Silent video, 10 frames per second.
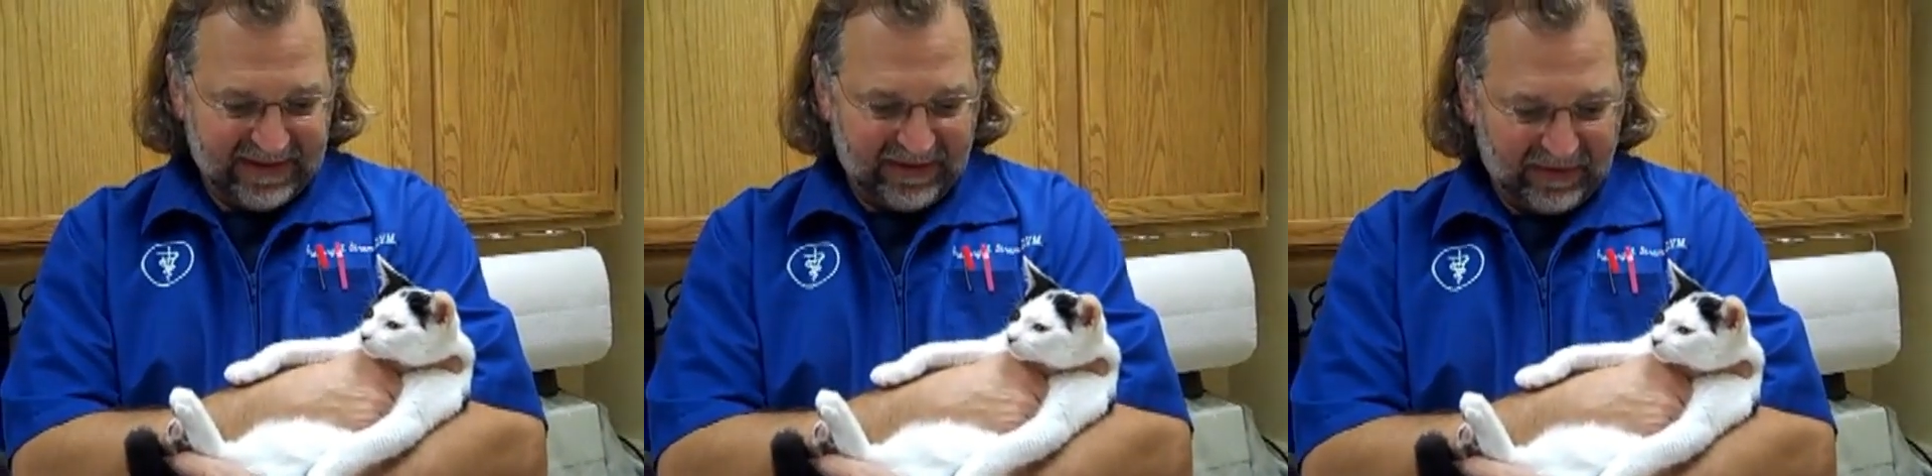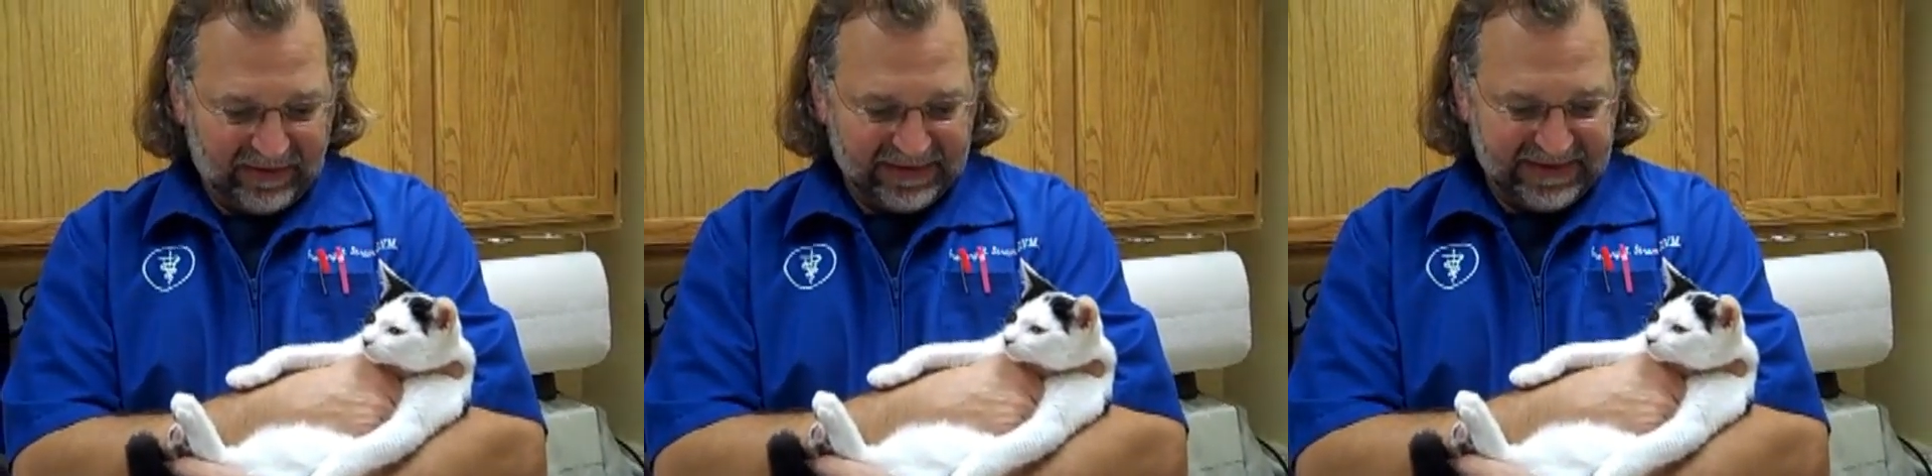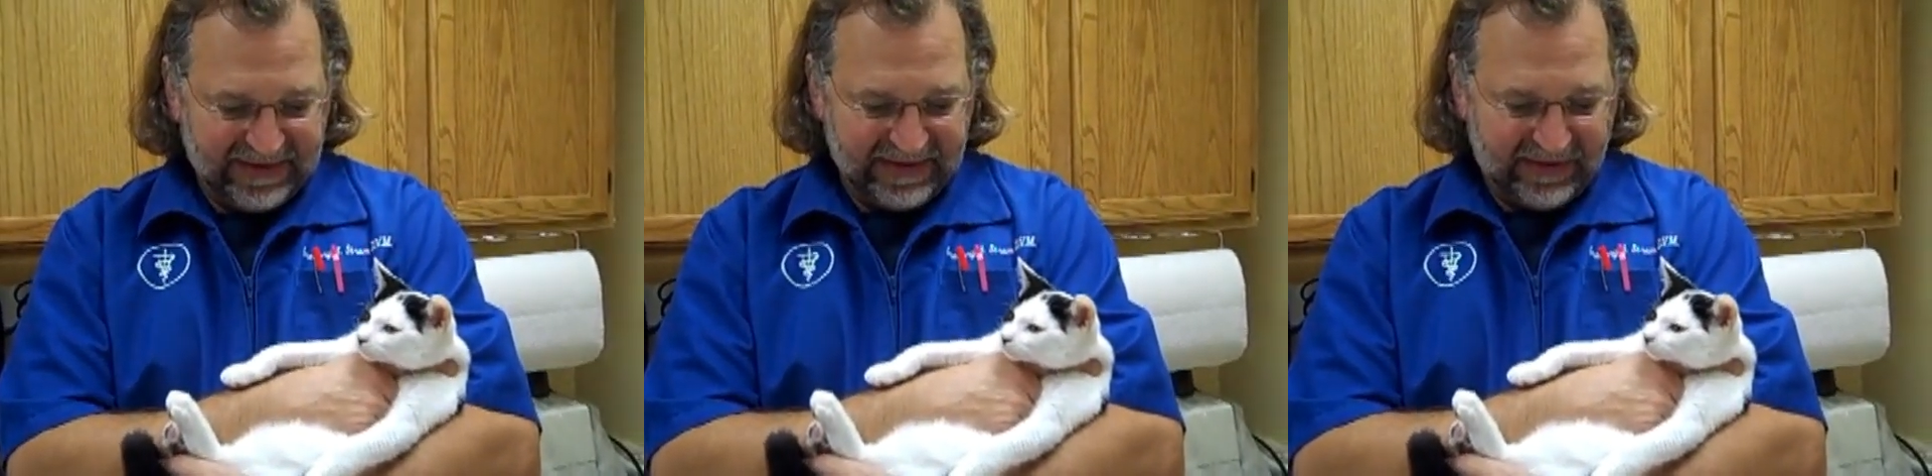the holes
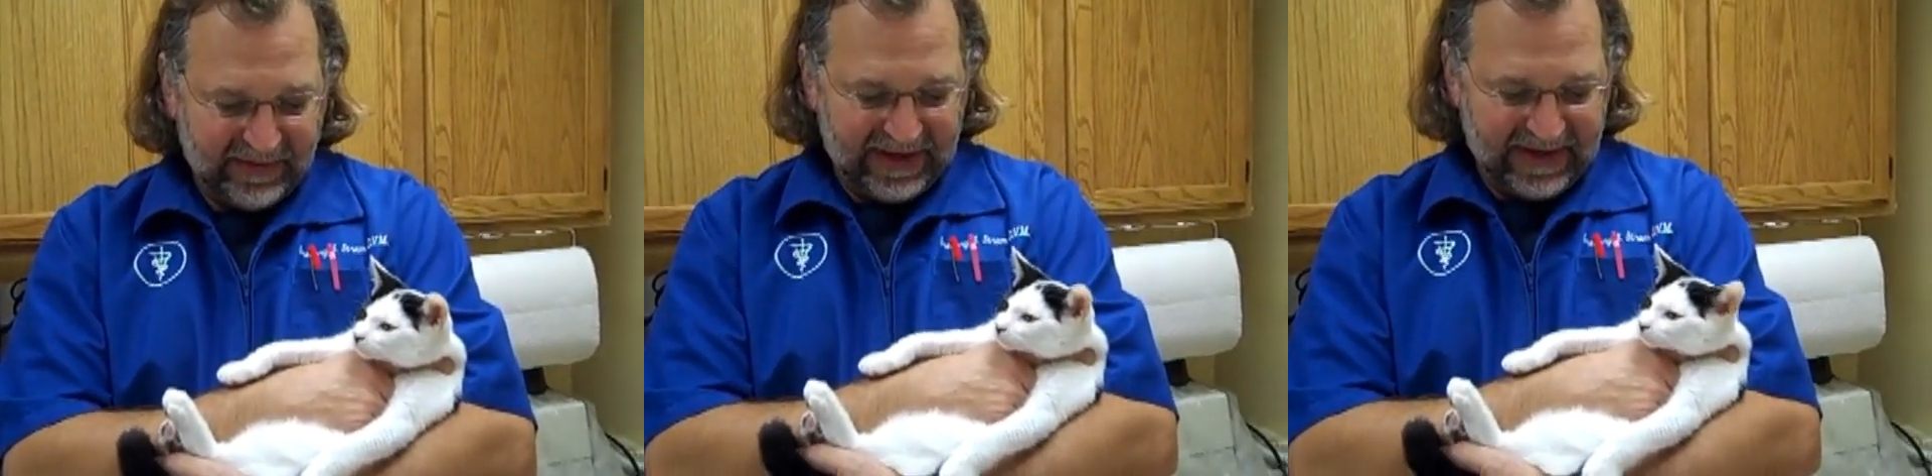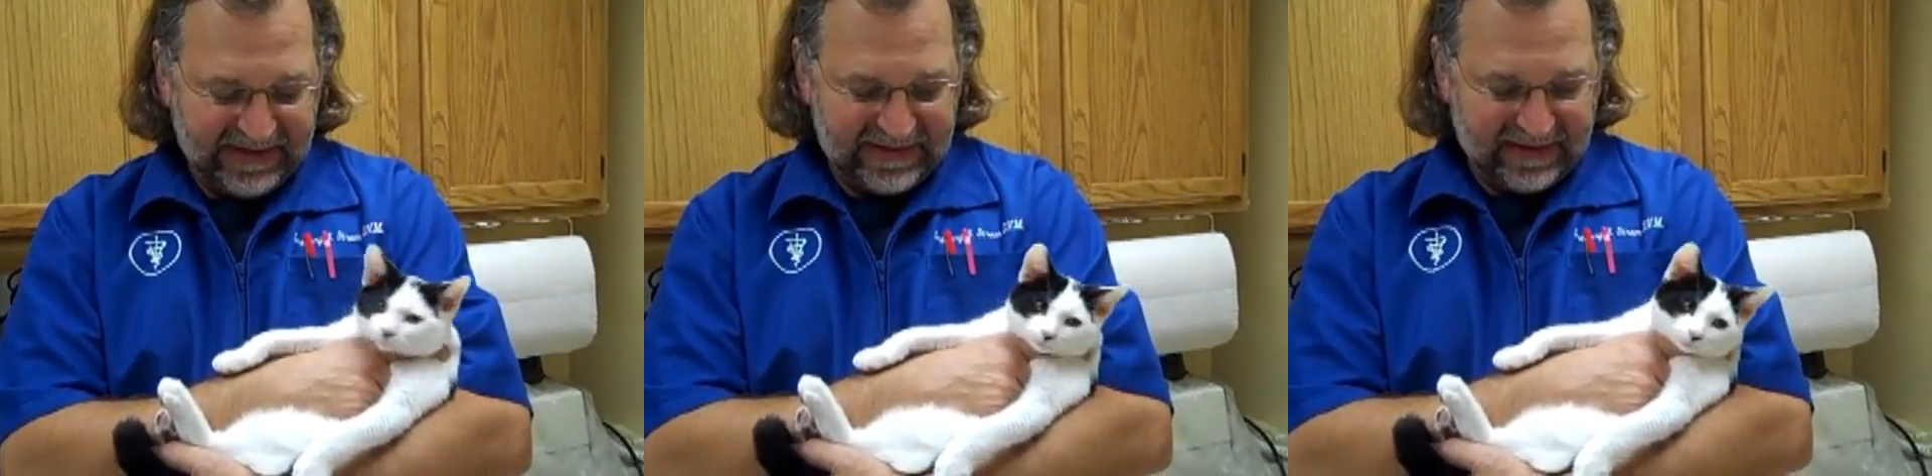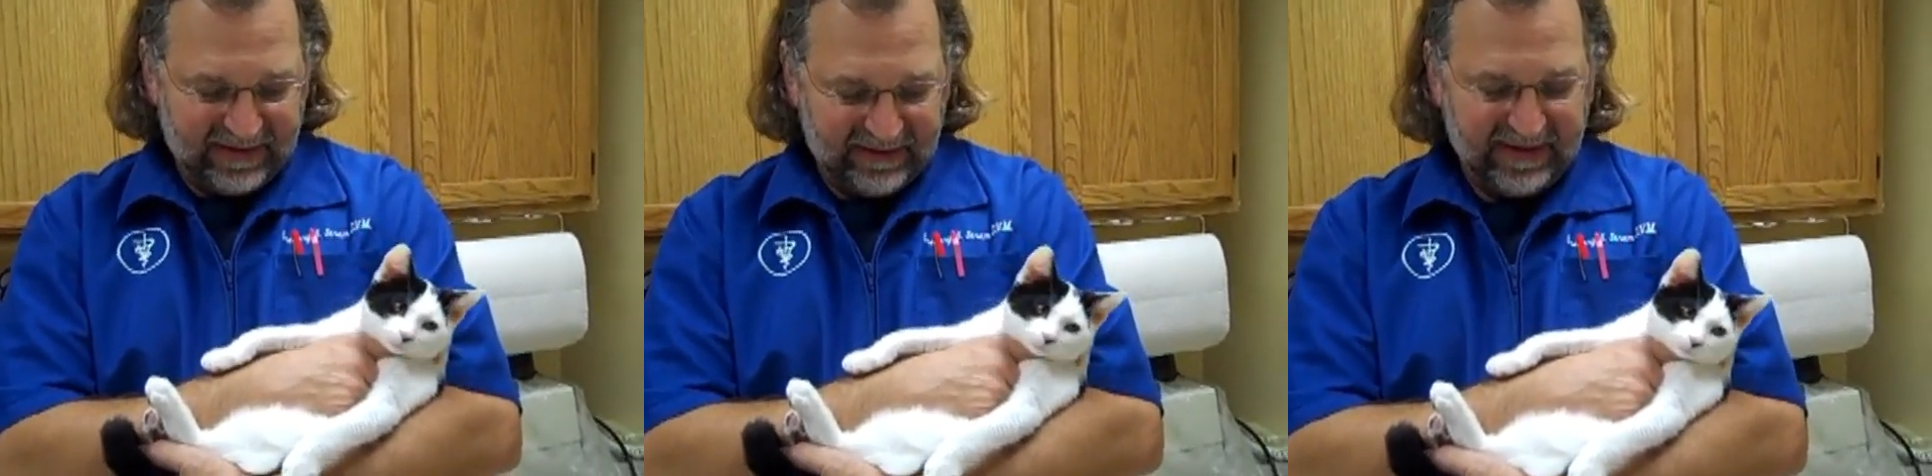that it creates
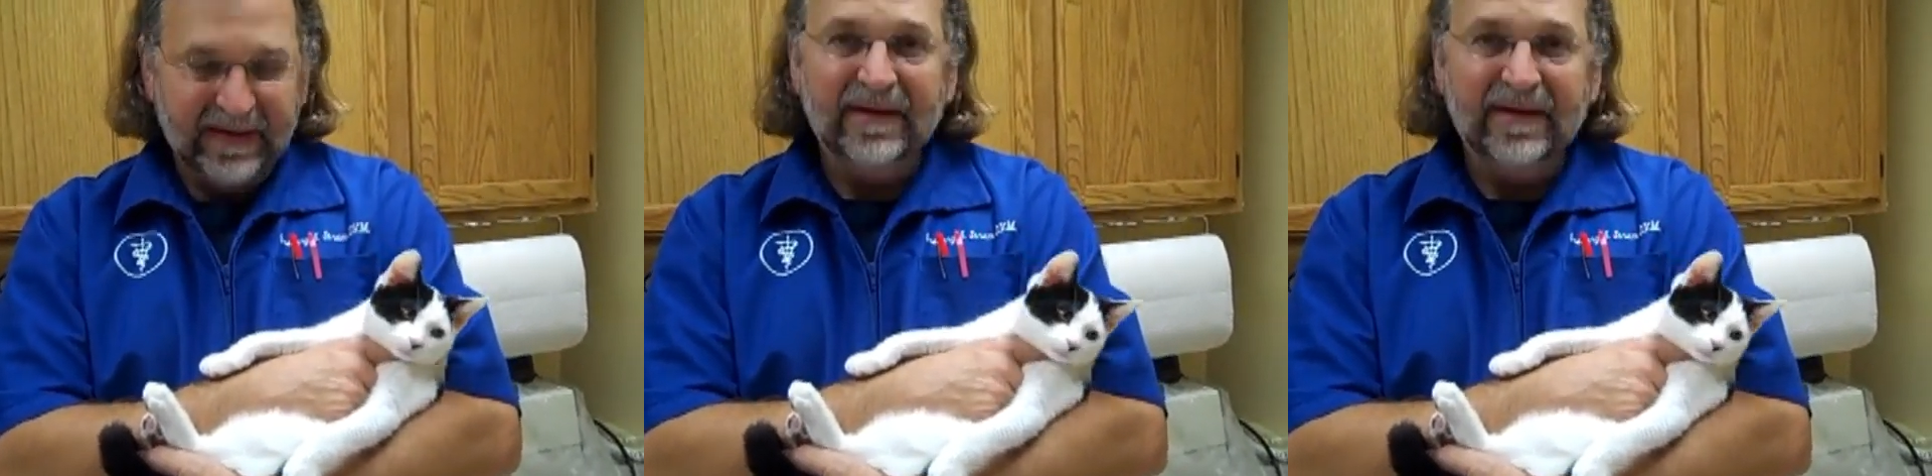are